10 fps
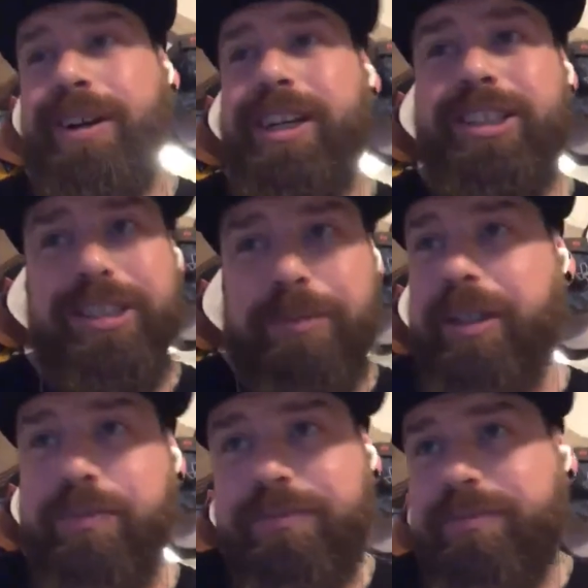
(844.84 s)
Plus, I
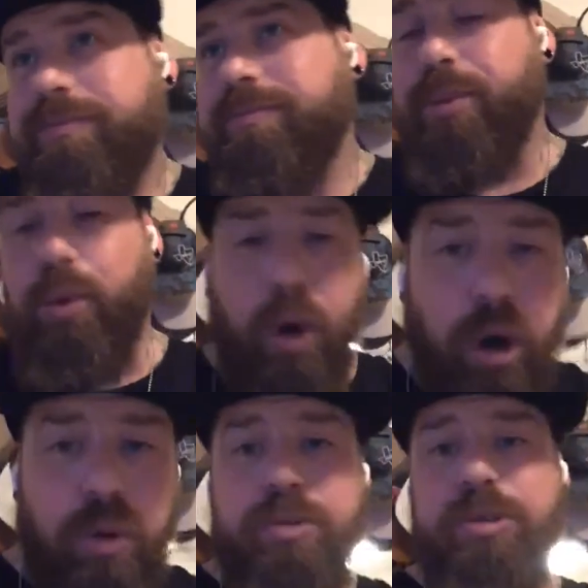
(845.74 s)
mean,
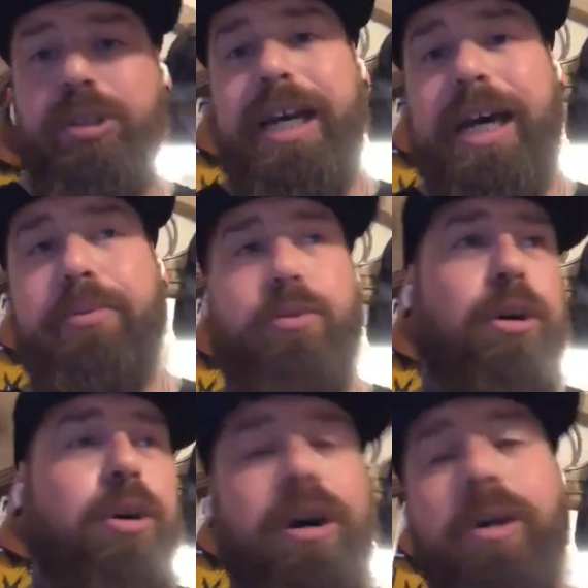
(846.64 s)
parole. You got
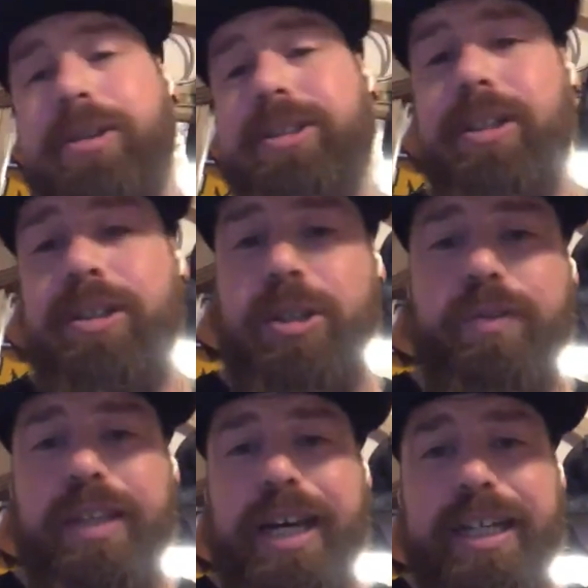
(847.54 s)
parole always on you.
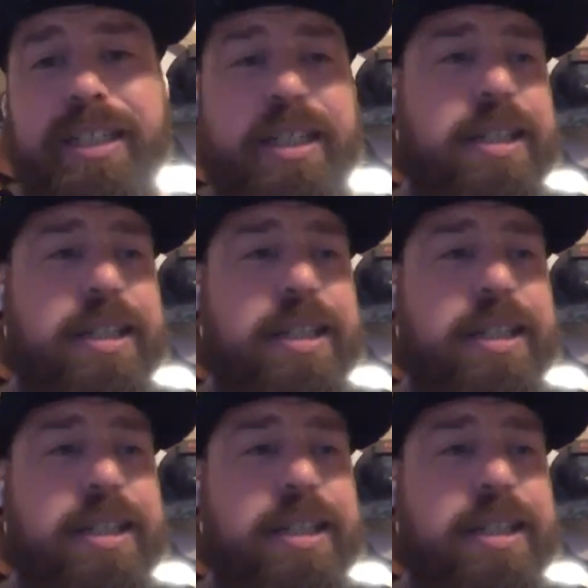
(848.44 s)
You've got,